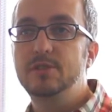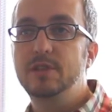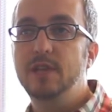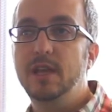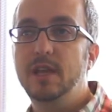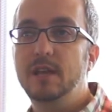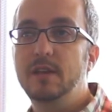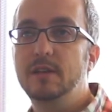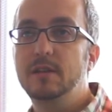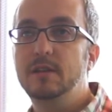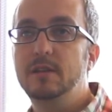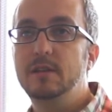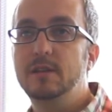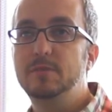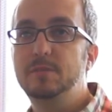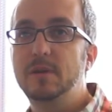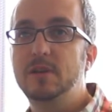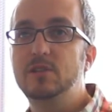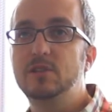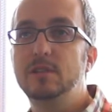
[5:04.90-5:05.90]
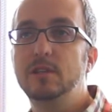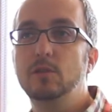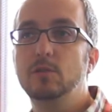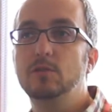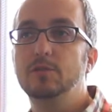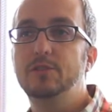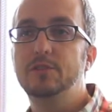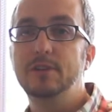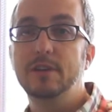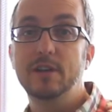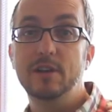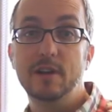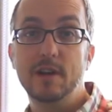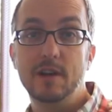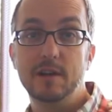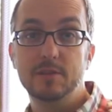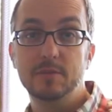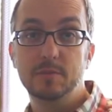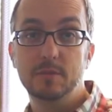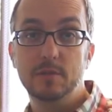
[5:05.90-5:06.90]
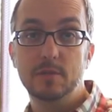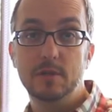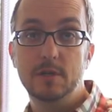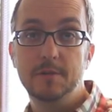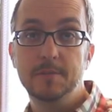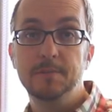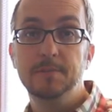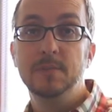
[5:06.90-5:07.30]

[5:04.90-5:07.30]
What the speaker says: and especially older Internet Explorer.